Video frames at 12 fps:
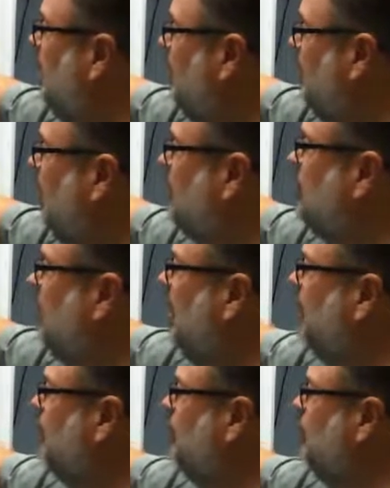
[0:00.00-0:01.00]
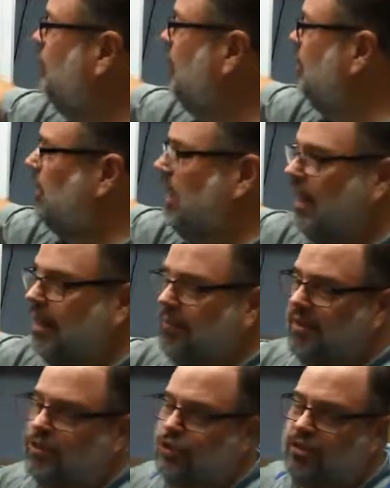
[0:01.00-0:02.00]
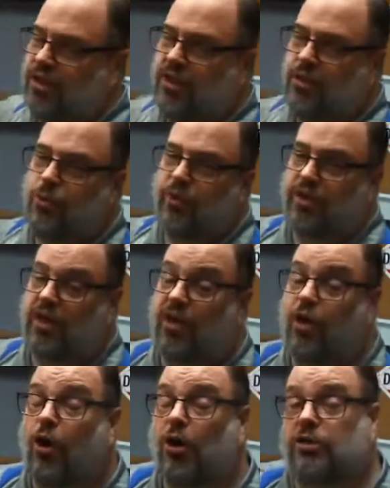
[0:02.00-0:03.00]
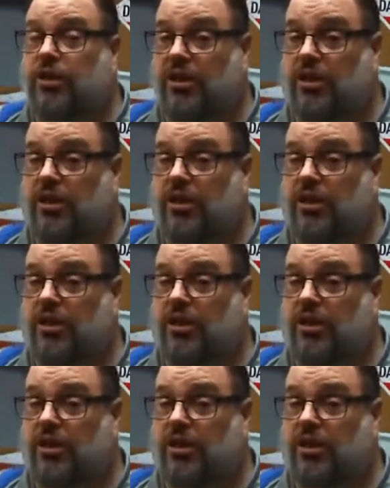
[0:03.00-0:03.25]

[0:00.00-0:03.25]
this tells you that the item that you're dealing with can cause an